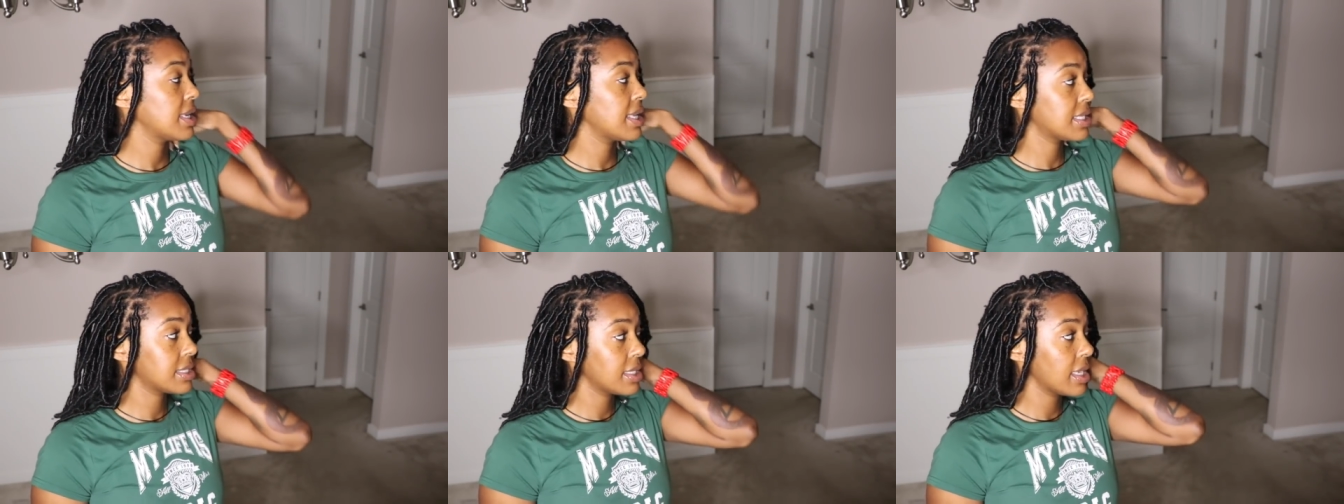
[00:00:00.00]

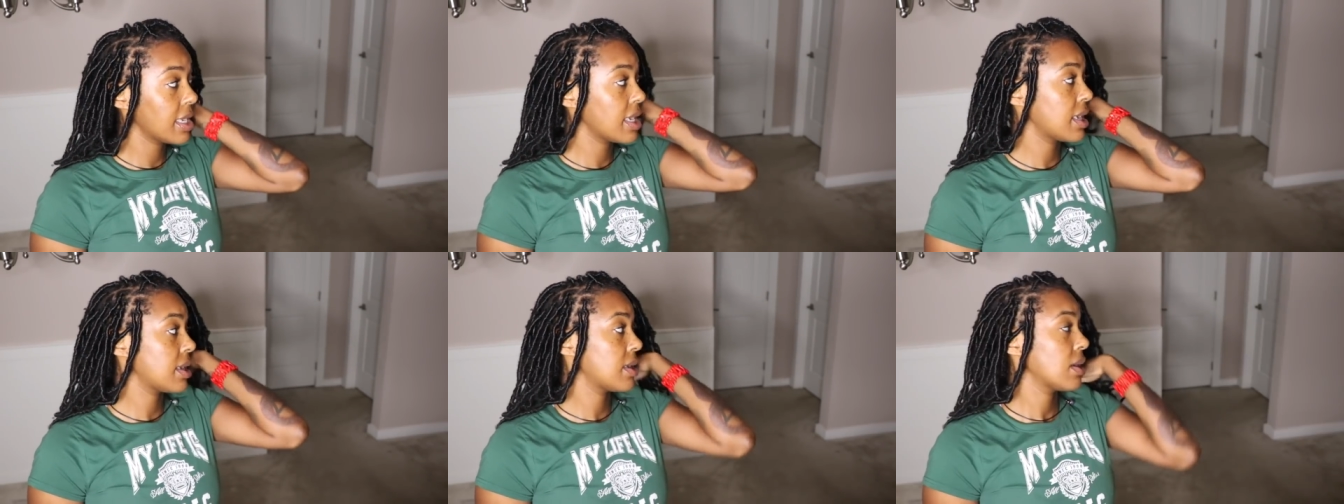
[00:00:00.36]
It's
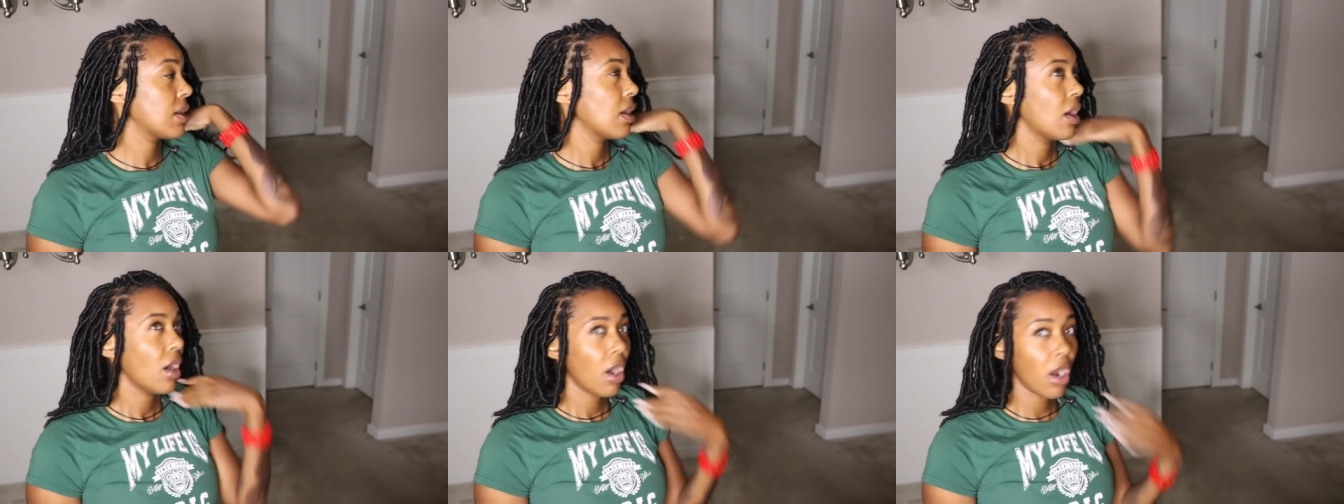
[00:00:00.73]

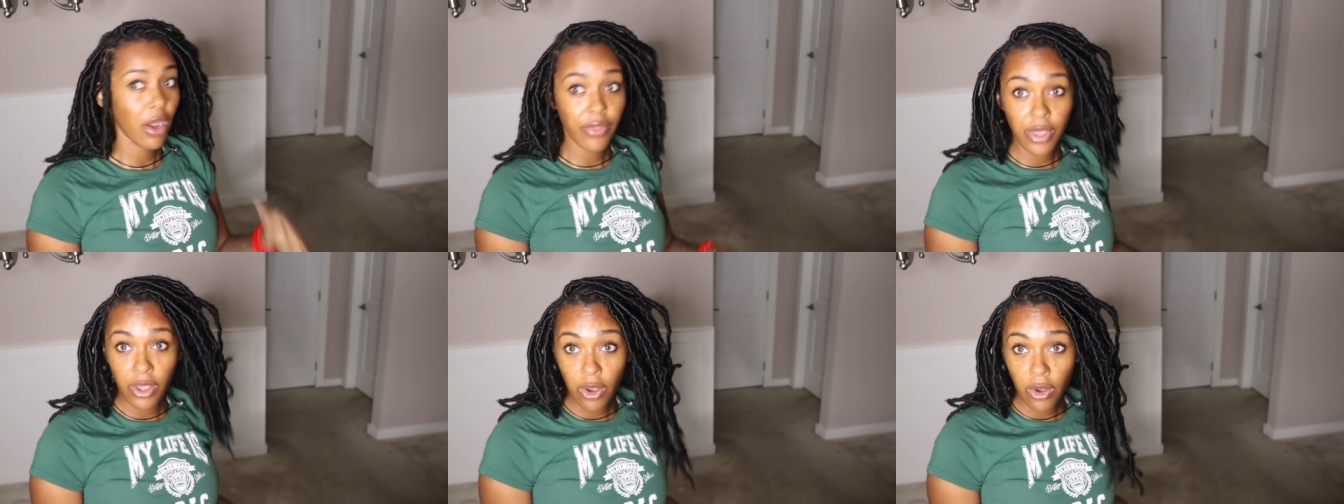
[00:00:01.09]
a,
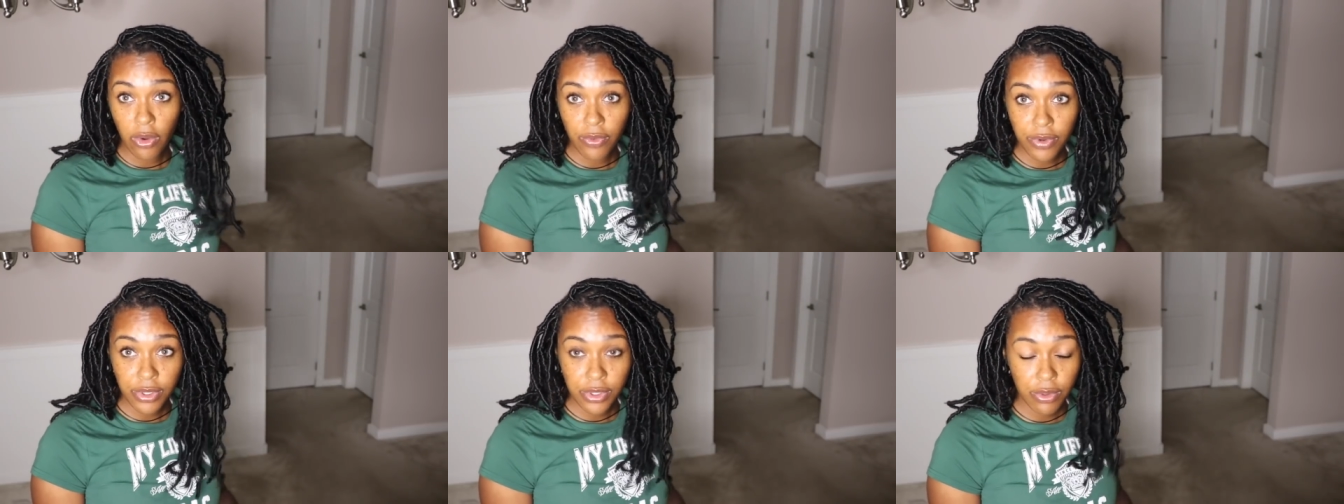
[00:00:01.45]
are they
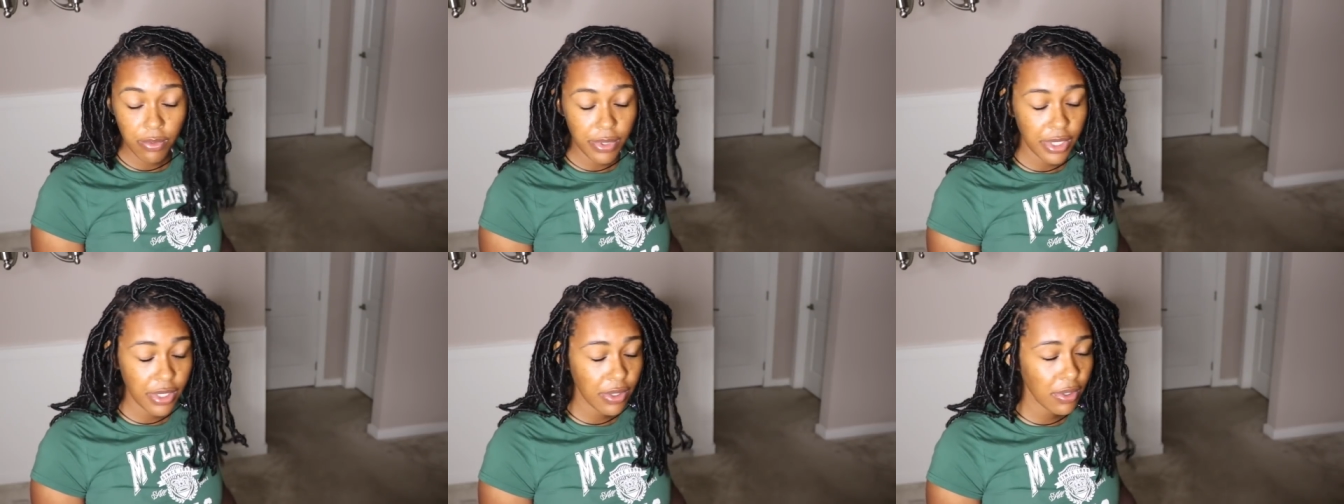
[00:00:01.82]
over
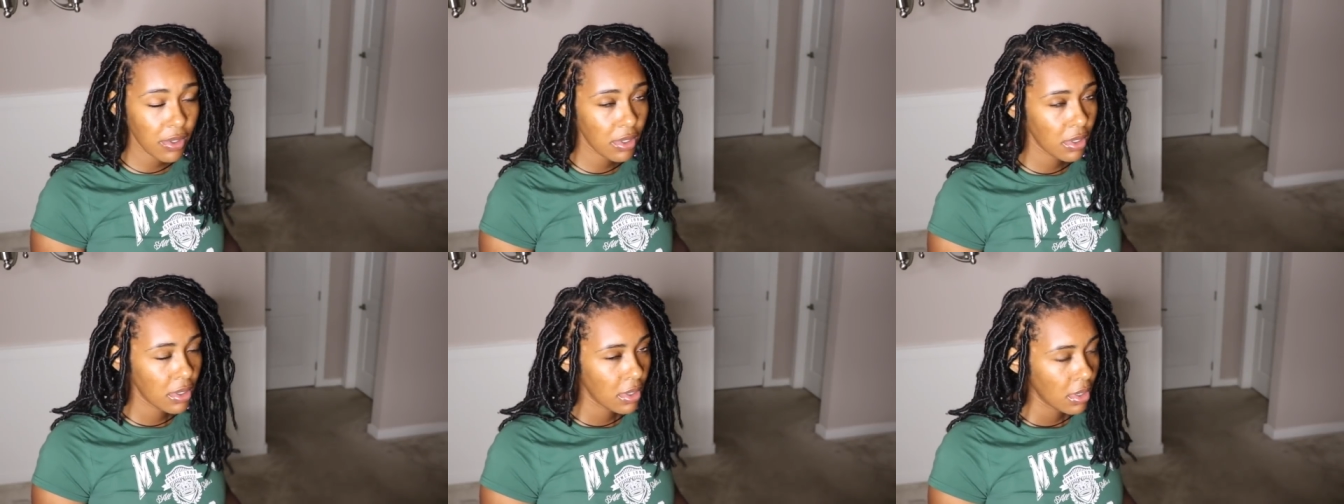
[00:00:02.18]
you
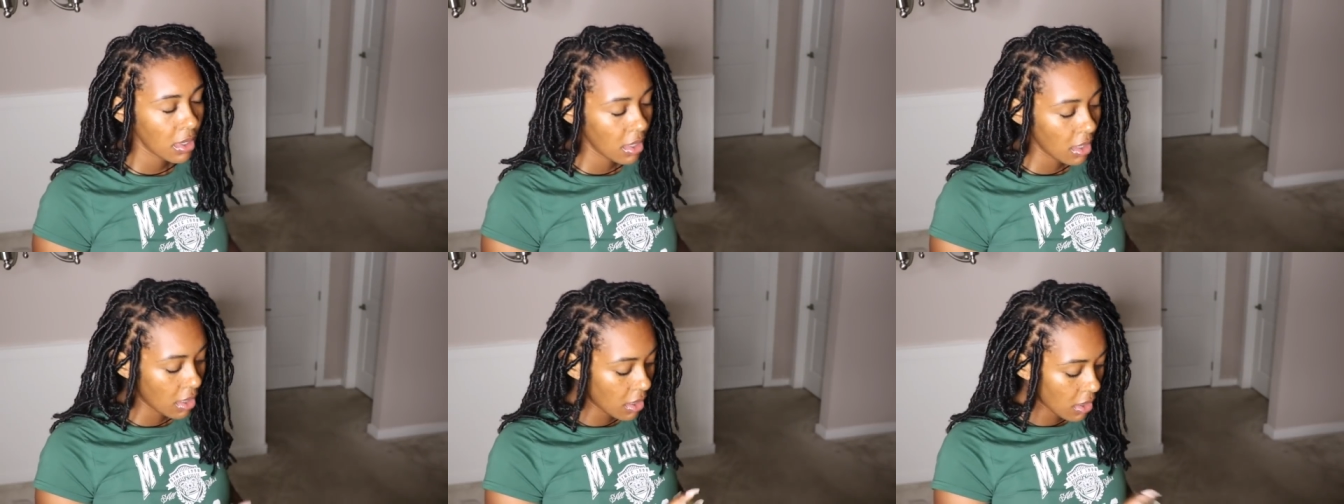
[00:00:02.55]
reel?
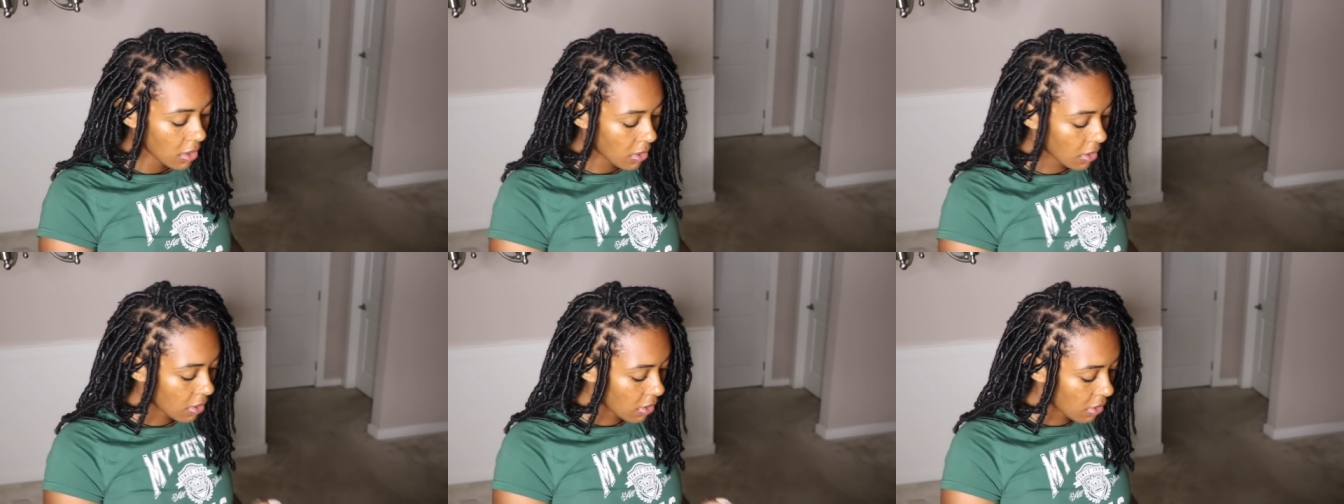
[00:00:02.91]

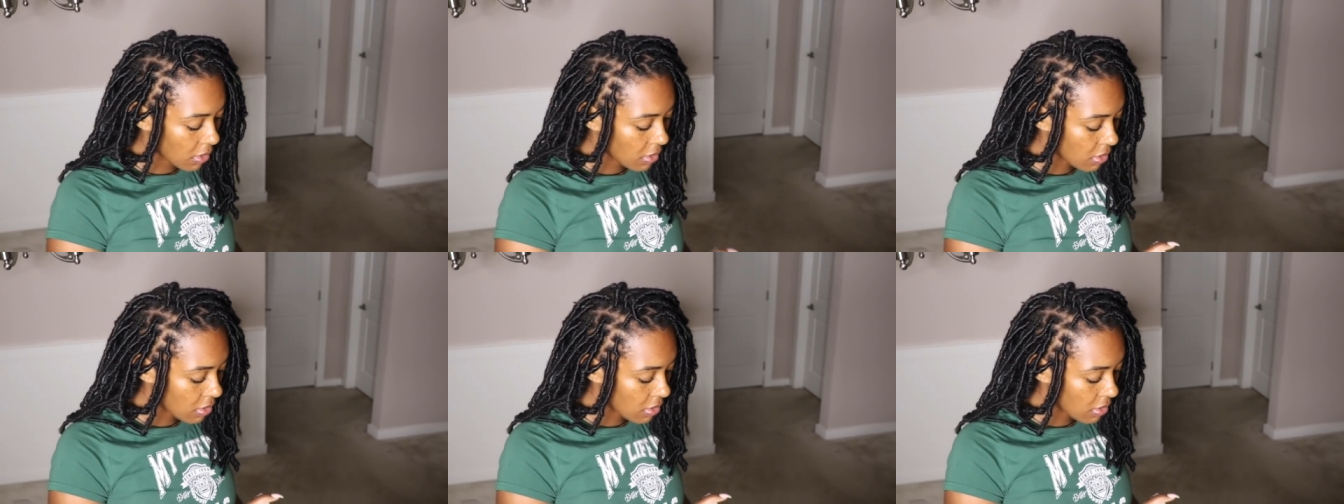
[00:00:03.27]
Girl.